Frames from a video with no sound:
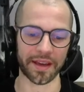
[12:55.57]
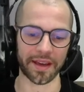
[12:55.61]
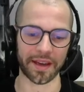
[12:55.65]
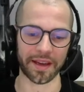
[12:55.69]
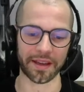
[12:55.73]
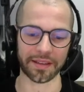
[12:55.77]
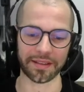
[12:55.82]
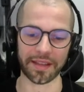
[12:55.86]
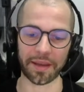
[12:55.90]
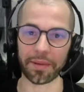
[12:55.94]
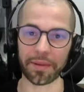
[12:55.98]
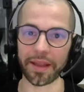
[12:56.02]

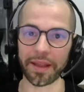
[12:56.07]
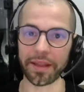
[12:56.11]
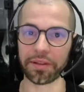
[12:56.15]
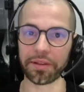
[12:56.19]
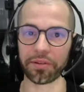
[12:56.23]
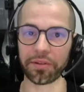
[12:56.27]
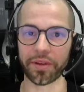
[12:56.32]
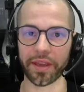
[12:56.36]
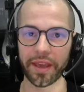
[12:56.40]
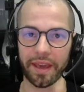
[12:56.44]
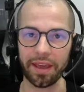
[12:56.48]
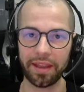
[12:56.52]
timeline,
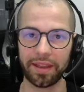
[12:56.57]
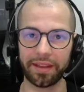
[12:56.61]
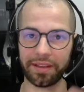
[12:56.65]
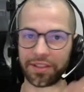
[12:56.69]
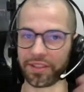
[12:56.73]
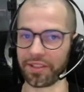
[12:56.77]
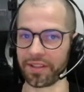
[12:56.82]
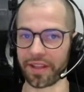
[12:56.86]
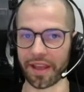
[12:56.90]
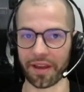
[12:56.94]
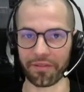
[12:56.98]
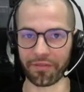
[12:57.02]
you can
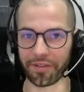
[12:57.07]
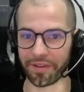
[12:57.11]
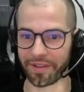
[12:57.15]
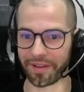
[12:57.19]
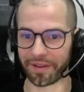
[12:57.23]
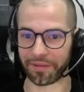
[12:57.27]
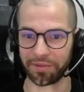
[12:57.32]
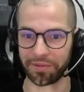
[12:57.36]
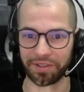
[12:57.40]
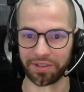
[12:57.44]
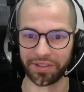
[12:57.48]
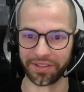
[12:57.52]
edit
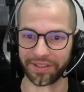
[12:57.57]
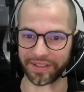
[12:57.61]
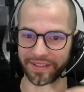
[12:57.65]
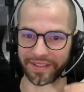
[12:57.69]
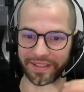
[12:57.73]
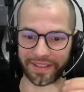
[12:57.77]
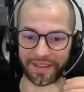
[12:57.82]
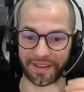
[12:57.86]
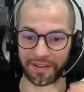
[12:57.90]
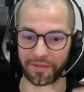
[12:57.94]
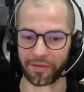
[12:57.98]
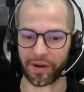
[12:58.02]
everything, which
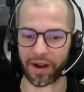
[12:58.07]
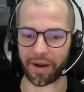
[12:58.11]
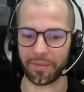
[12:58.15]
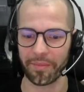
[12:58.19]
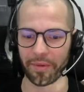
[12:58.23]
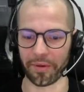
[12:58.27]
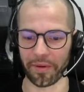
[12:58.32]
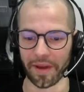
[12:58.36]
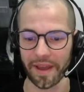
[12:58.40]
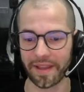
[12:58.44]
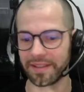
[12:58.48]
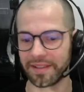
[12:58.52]
is
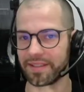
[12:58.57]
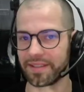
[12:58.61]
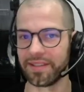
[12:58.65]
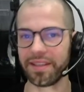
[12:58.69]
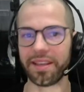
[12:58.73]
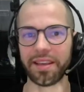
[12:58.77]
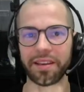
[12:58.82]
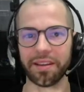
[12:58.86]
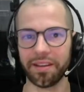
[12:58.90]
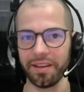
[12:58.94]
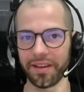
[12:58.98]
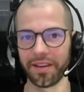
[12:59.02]
incredible, and
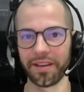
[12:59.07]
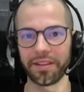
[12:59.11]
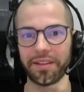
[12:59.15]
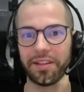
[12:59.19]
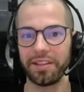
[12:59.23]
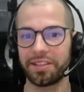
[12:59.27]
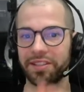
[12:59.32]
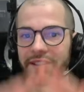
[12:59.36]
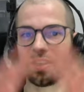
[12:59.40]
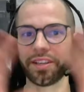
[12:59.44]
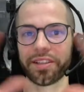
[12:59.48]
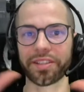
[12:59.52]
see
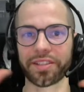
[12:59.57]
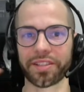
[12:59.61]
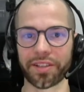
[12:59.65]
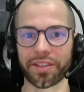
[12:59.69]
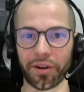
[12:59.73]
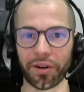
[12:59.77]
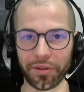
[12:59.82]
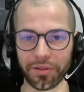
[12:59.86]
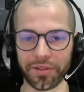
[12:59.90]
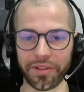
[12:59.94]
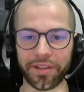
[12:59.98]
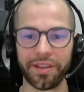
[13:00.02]
the source
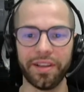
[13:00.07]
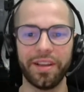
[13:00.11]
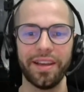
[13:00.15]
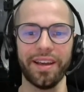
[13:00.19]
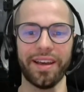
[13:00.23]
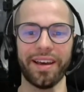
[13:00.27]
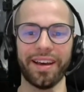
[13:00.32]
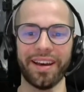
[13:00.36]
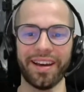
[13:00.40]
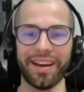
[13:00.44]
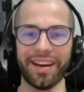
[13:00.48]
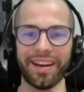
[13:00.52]
code,
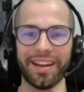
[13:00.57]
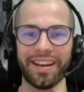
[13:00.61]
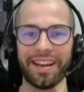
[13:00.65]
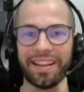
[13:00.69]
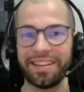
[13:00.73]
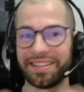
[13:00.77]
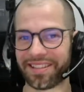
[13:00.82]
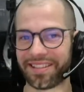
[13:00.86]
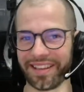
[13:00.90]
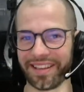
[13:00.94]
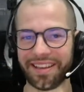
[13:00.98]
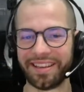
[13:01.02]

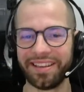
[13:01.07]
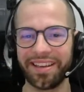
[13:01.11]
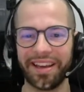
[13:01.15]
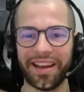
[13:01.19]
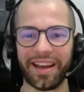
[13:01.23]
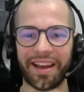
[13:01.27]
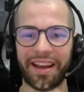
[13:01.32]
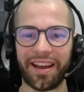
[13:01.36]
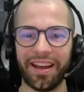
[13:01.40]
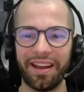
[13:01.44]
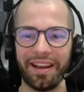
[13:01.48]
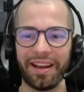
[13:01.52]
let's say,
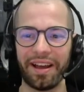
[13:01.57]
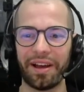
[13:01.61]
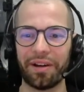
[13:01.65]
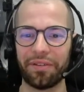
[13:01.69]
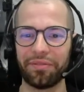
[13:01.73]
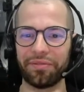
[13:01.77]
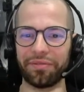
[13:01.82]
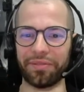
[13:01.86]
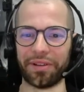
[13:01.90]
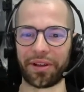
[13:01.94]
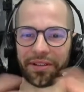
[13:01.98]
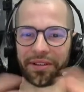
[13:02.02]

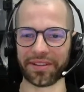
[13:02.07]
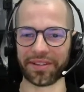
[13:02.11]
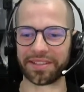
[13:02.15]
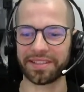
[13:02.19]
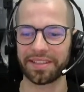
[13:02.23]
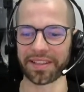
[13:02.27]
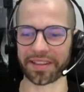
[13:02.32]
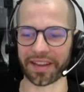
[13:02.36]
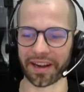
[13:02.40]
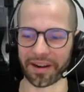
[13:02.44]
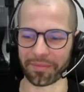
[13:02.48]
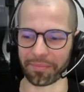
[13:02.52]
of
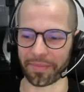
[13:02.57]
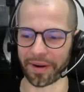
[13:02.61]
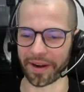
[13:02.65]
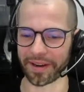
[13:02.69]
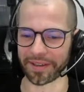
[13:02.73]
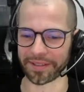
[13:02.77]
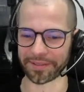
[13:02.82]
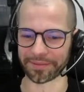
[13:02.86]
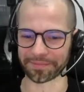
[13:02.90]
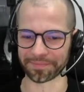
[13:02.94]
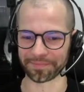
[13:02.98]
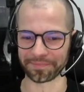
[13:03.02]
this entire
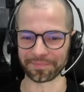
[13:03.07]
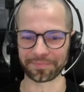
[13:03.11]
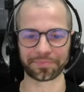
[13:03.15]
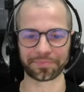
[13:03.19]
part.